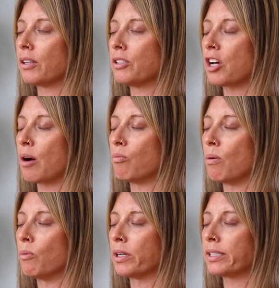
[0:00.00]
Good job.
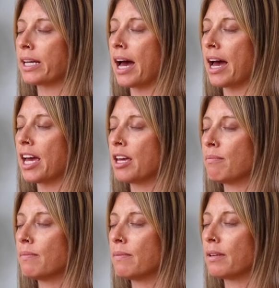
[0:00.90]
One more
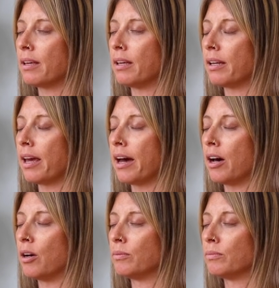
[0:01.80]
time.
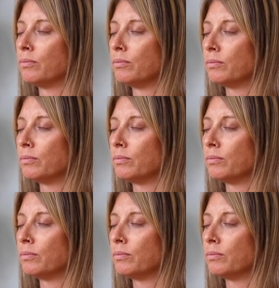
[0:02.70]
Inhale.